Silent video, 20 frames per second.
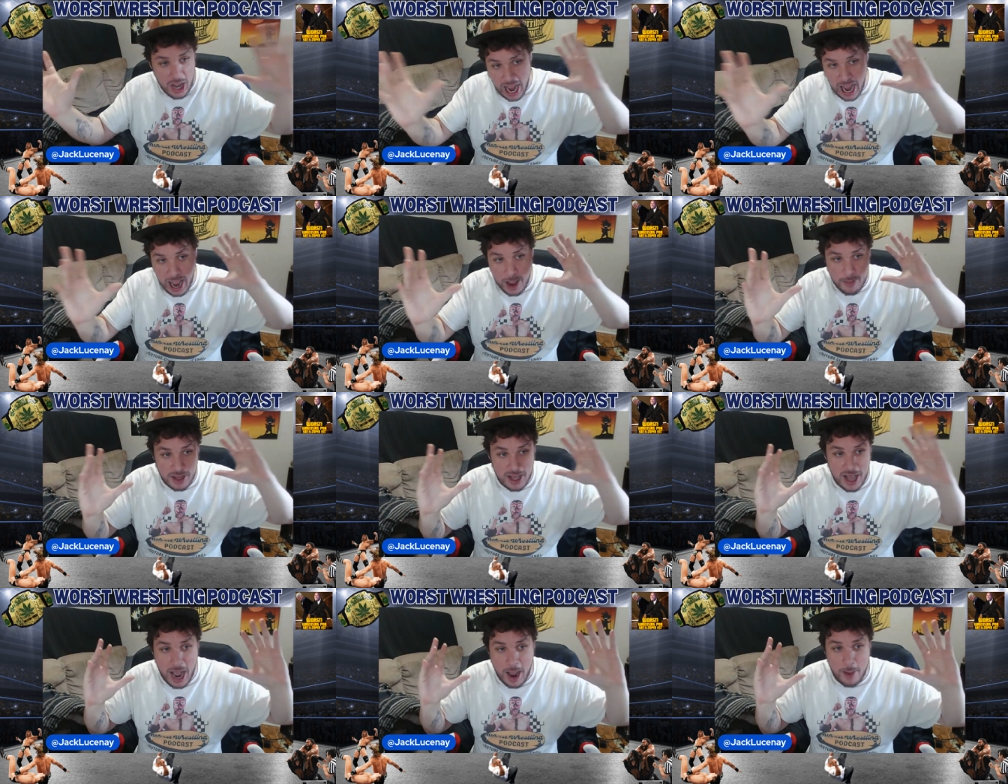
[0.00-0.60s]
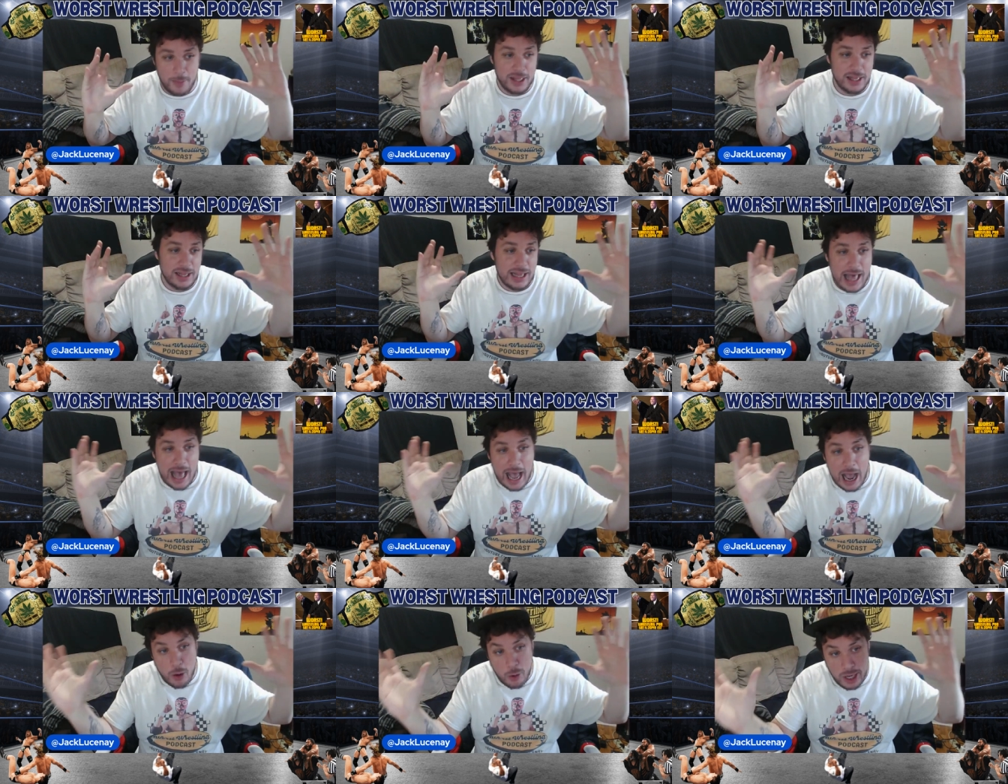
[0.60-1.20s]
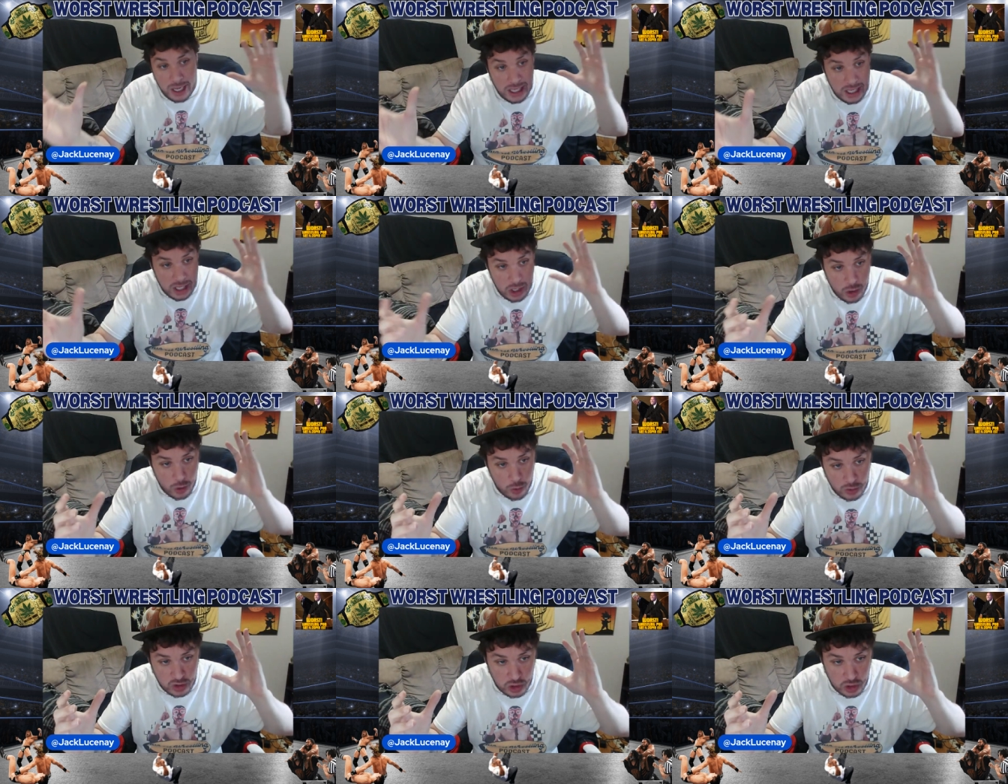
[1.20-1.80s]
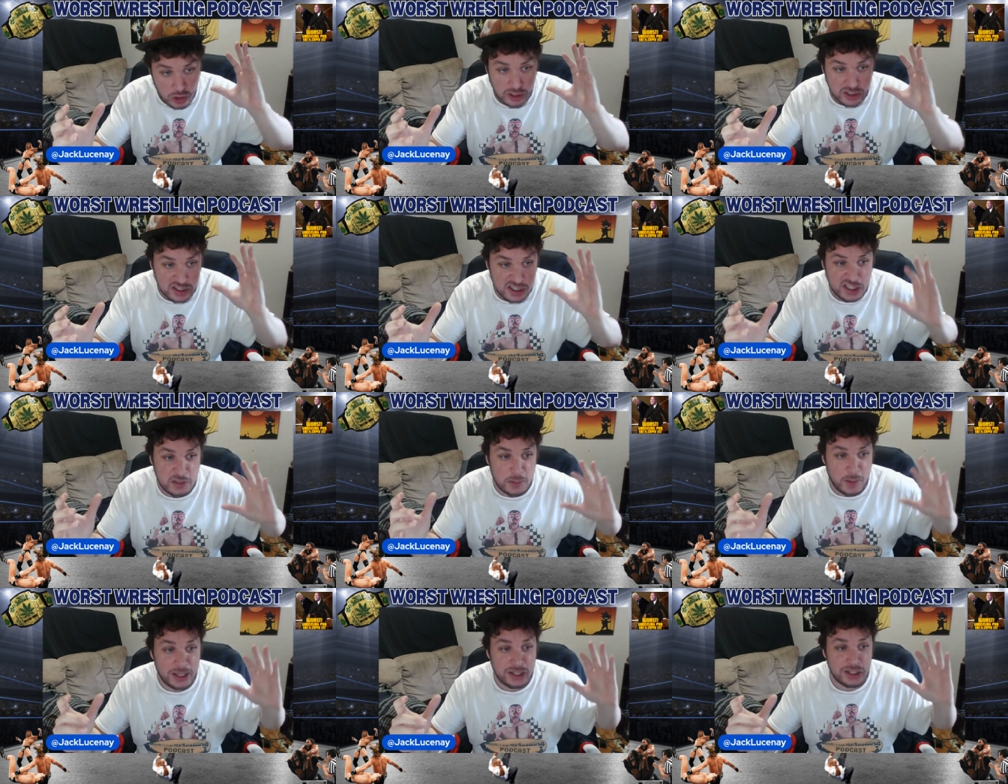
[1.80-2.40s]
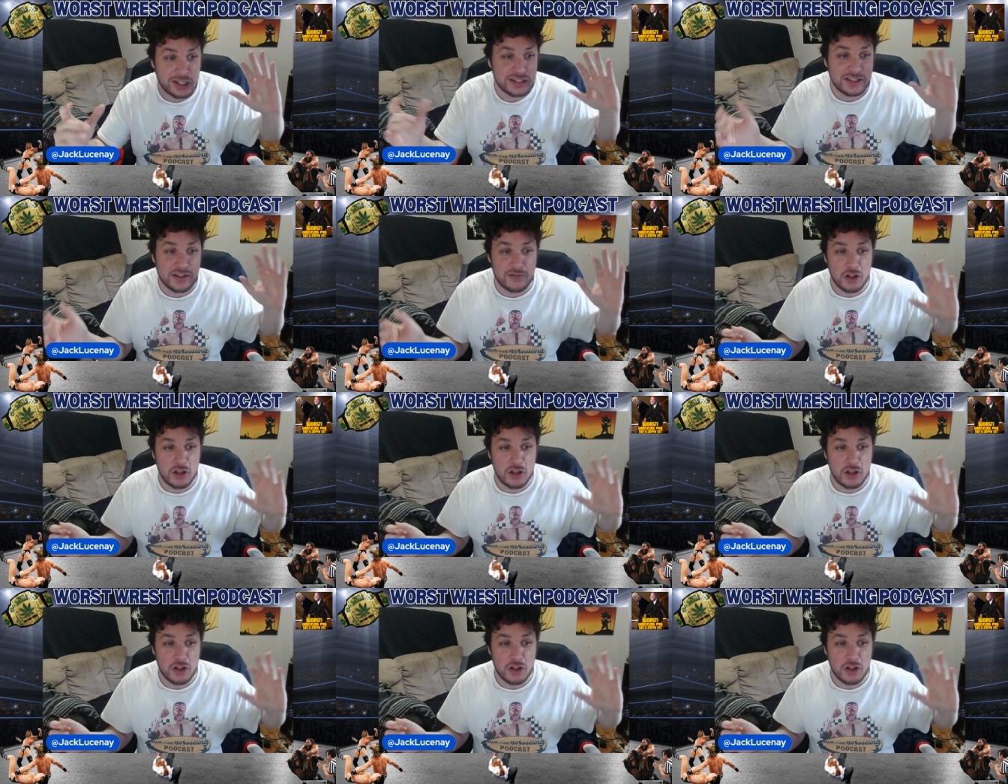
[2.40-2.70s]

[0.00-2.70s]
I'm allowing you certain suspensions